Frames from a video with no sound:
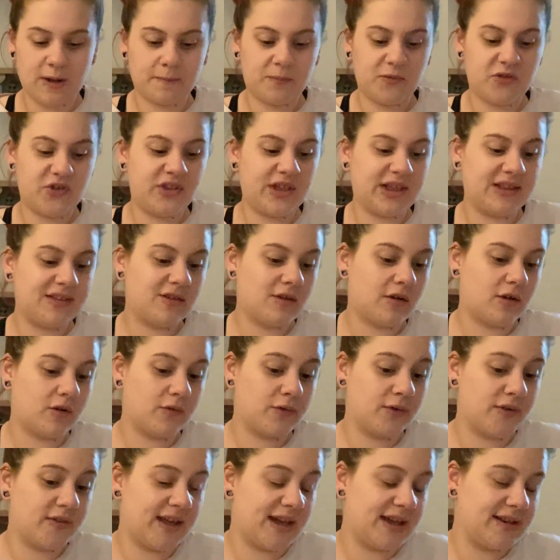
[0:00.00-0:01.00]
So that's all
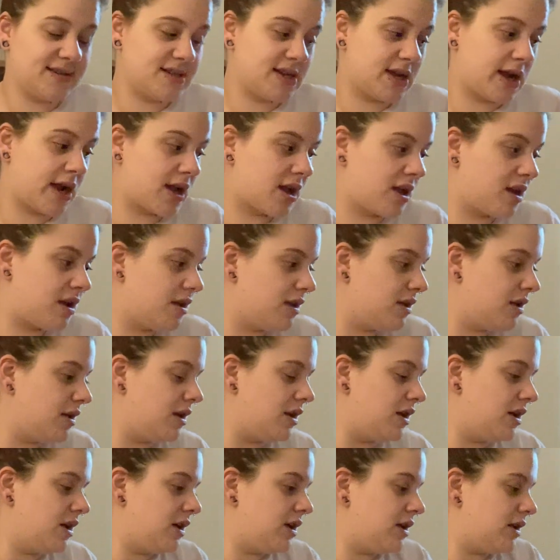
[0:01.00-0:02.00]
for that deck.
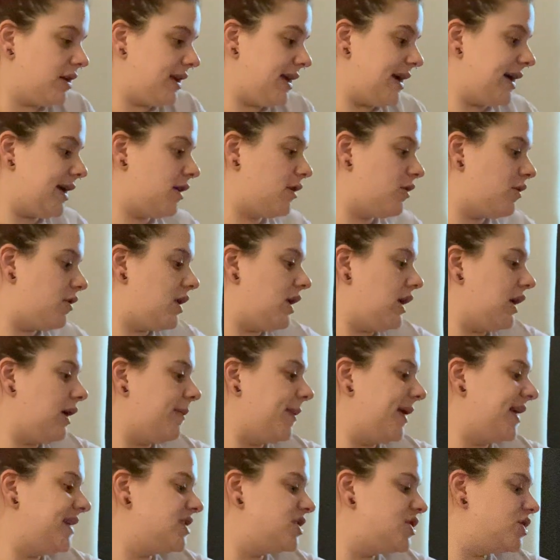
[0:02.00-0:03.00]
Now,
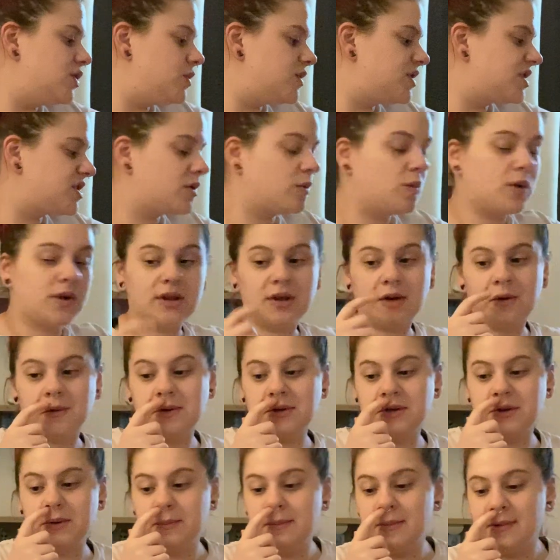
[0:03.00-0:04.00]
I do still want to go
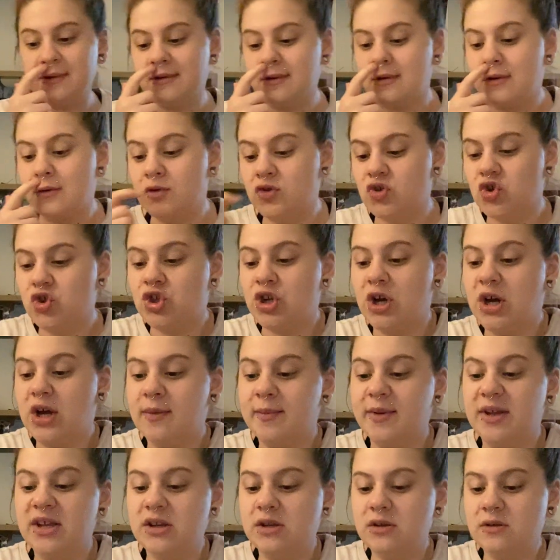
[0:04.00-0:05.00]
into Mystical
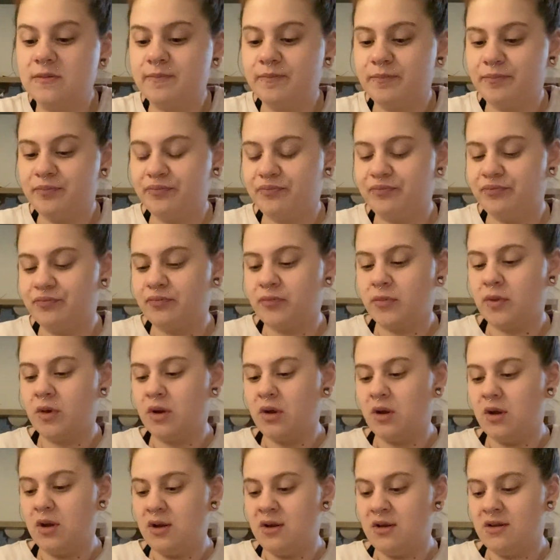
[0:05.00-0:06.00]
Shaman.
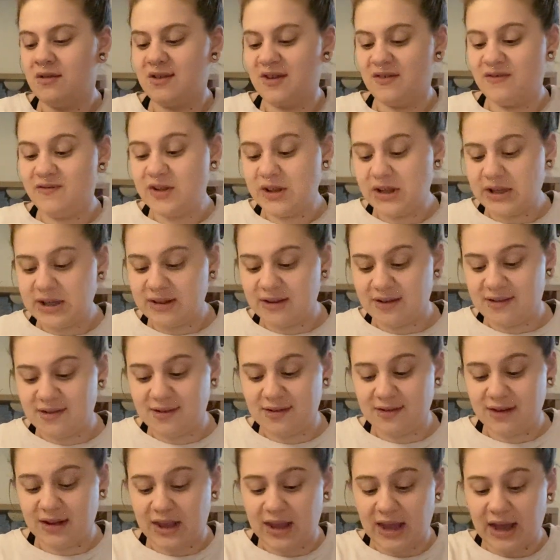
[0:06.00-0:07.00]
So I feel like this
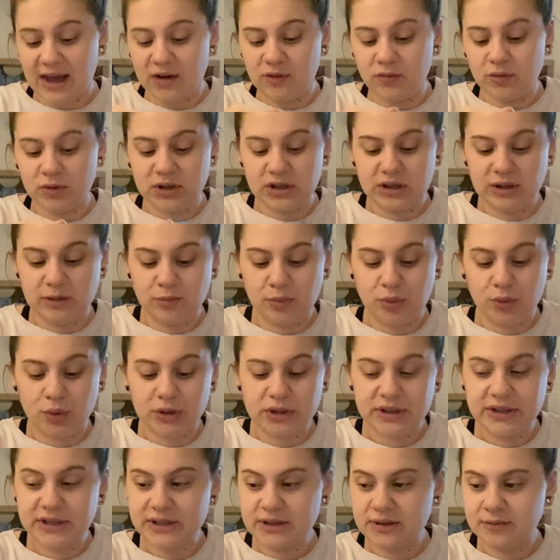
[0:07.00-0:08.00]
is, again, really
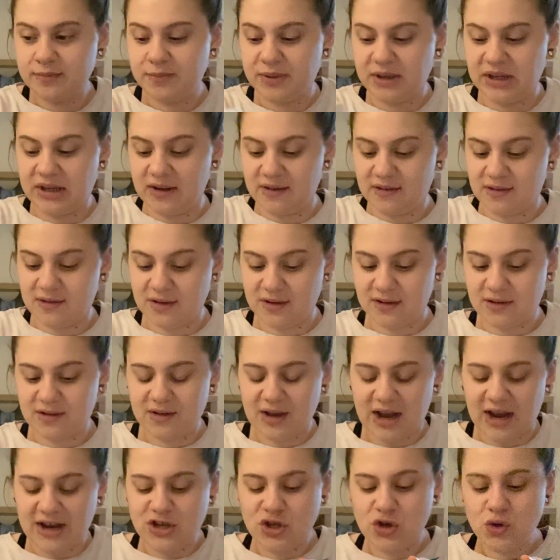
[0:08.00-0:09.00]
important because
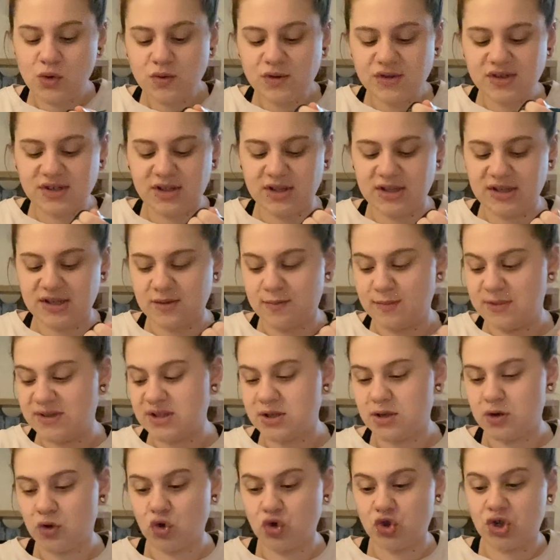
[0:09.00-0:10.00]
I use this
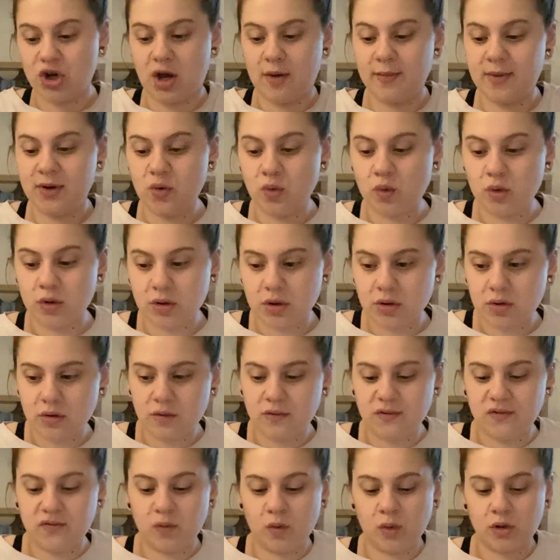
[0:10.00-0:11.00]
Mystical Shaman
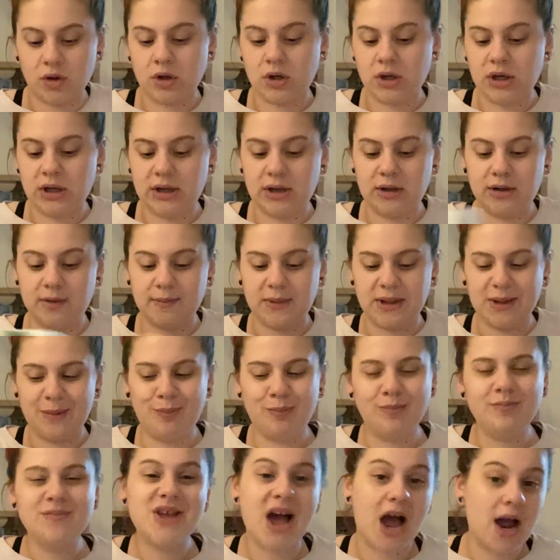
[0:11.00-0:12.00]
Oracle for, like,
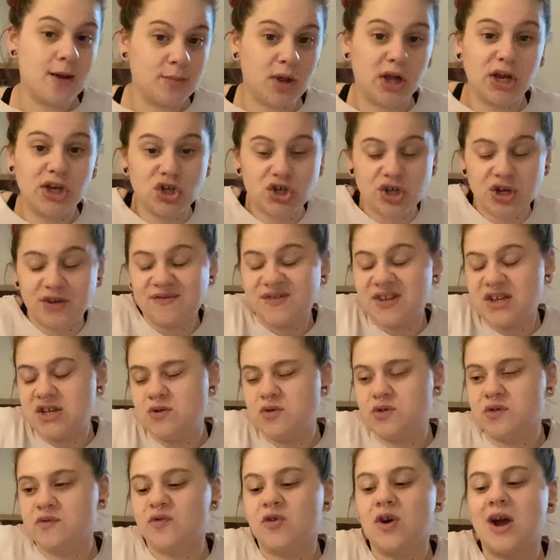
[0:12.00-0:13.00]
timeline shifts. I
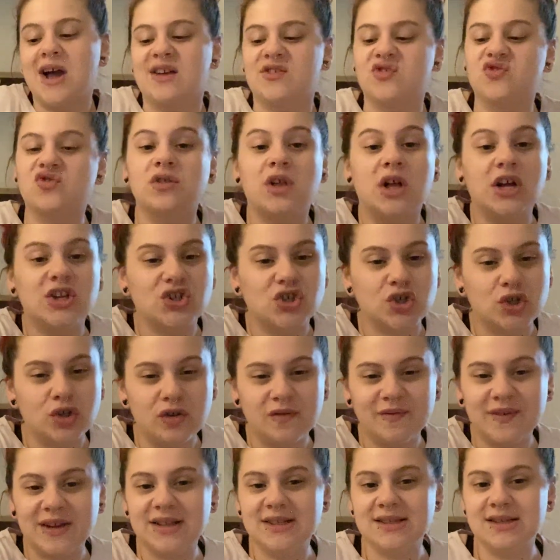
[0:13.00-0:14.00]
use it for astrological
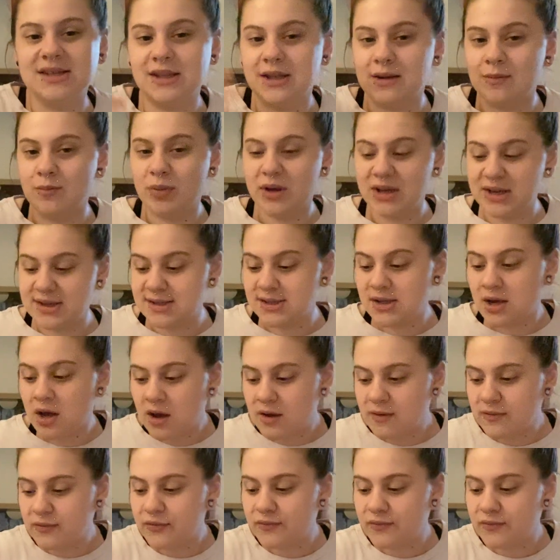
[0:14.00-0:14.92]
events and, like, big stuff.